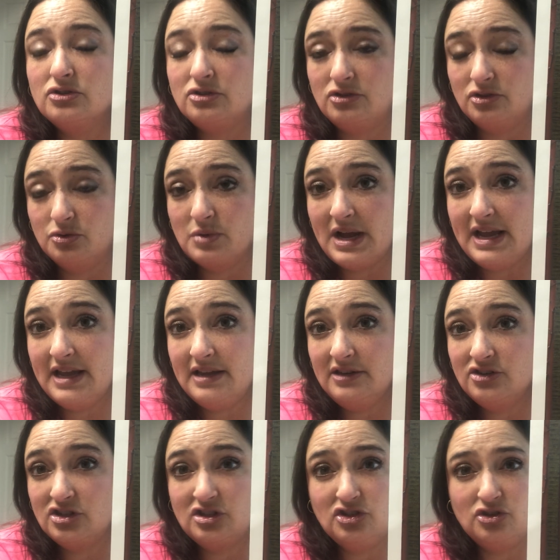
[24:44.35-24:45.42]
do I
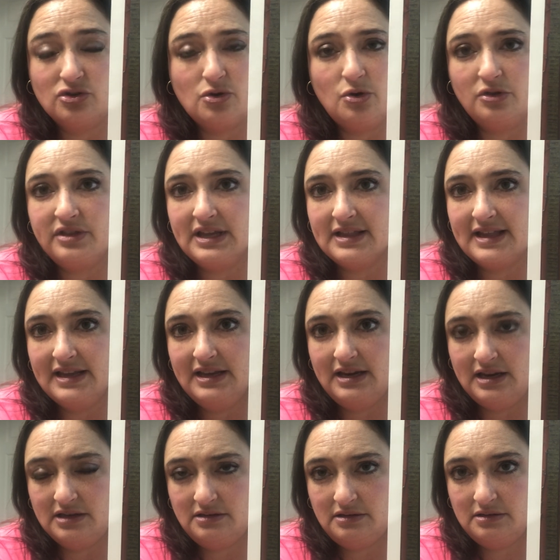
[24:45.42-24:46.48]
just do the whole thing like it
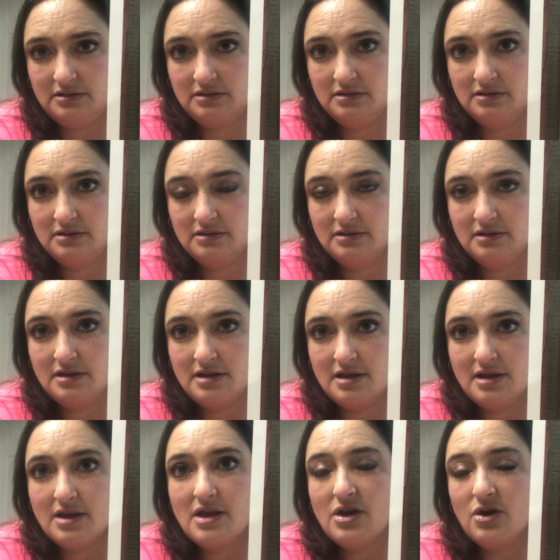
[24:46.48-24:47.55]
is?
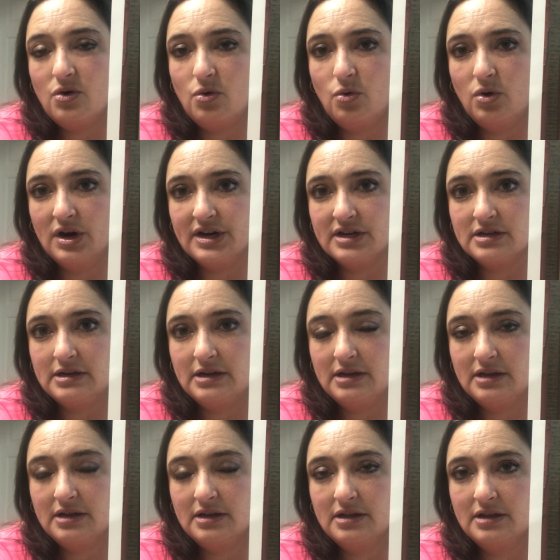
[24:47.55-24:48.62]
Or
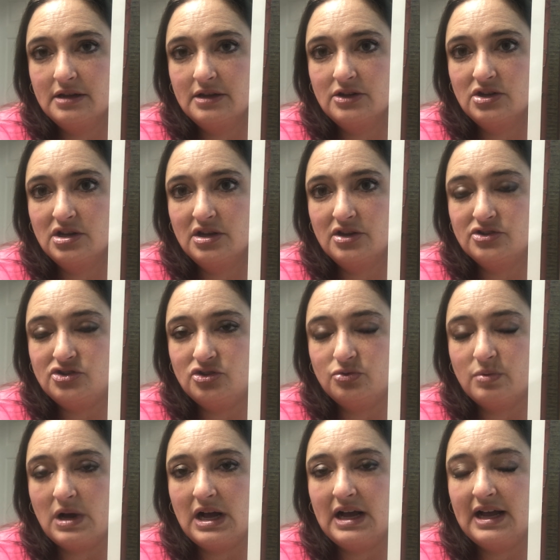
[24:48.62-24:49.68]
do
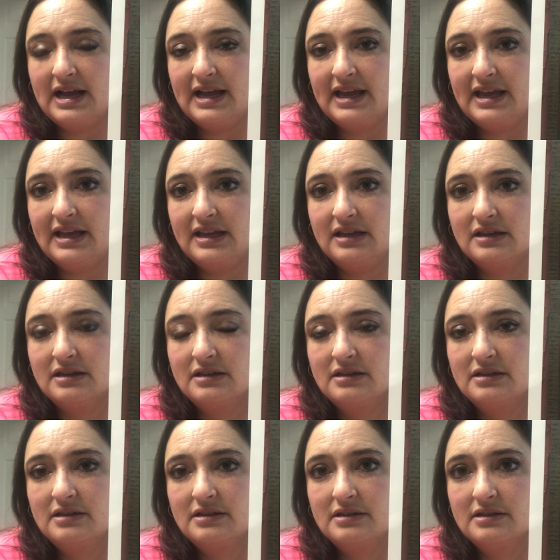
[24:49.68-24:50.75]
I
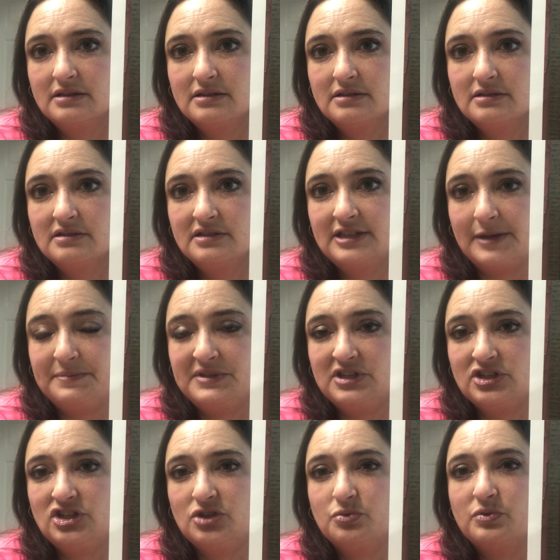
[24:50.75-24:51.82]

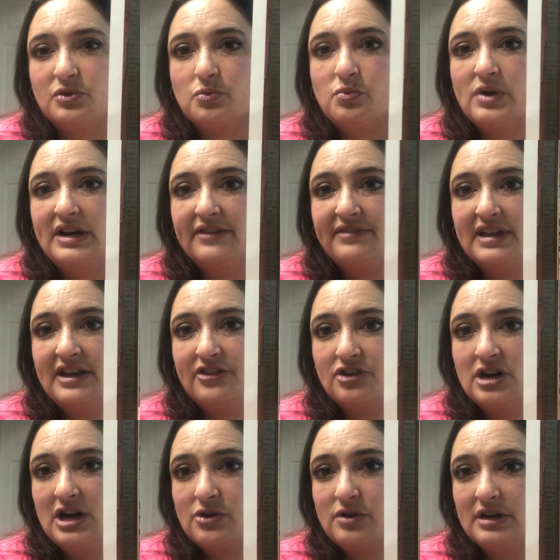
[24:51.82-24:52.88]
substitute with one of the other
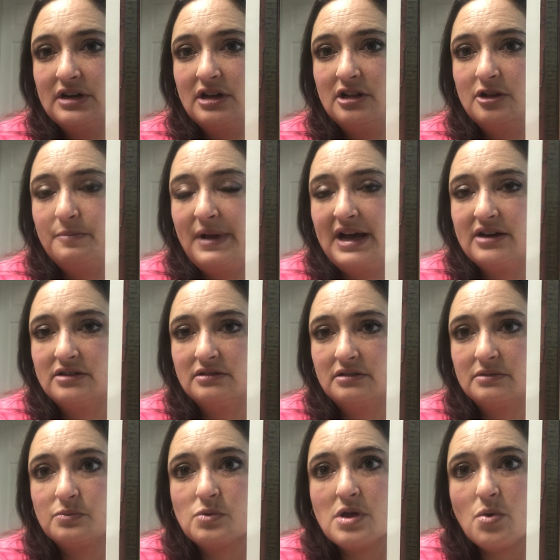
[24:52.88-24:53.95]
Hot Crown Hollow patterns.
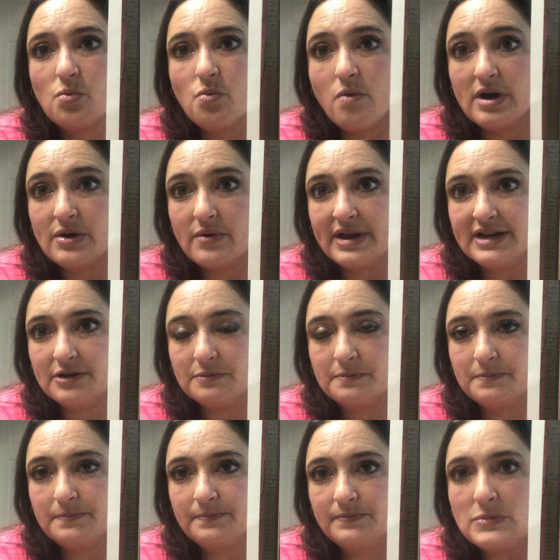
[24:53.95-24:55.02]
What do I do?
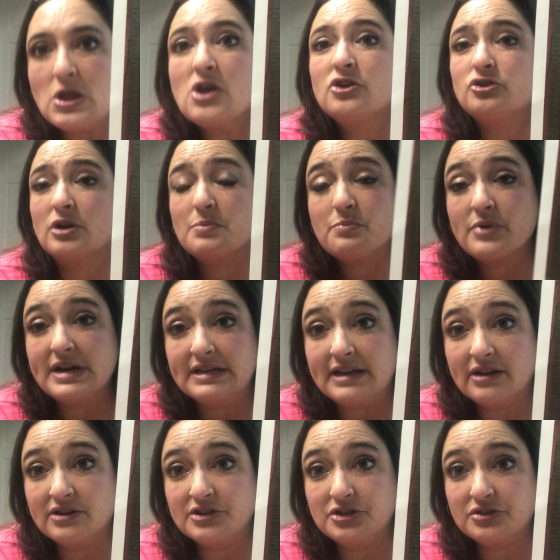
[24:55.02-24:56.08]
Do I break down
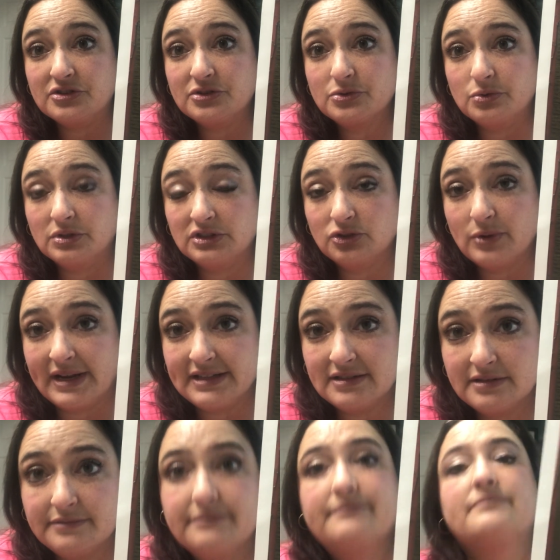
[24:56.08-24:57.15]
and do the spool
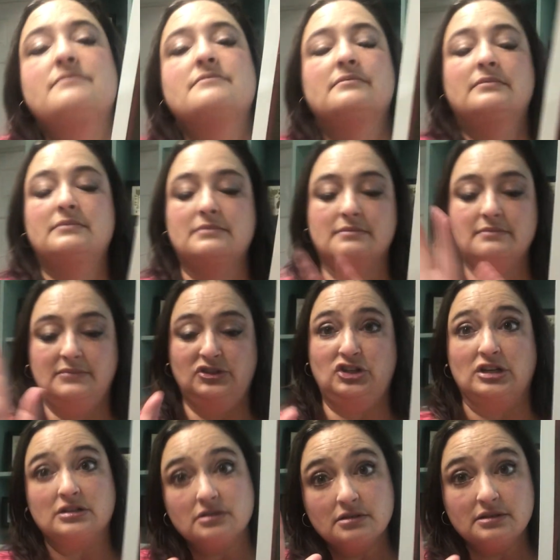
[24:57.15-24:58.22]
twice?
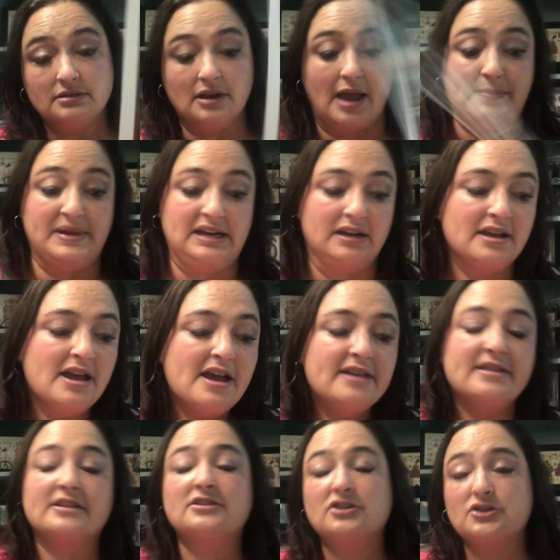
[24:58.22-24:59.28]
I mean,
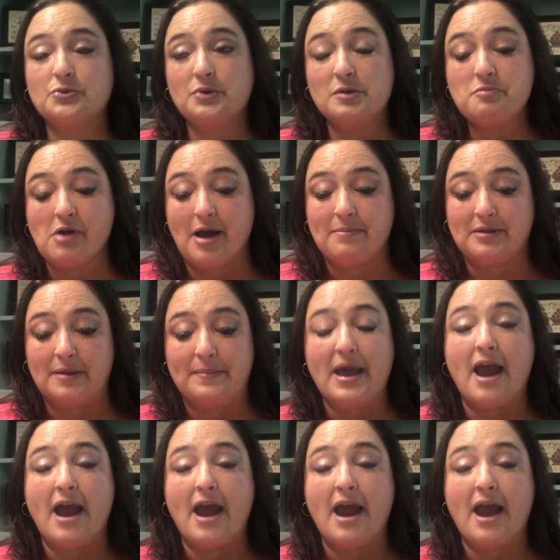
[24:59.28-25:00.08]
this is a real problem.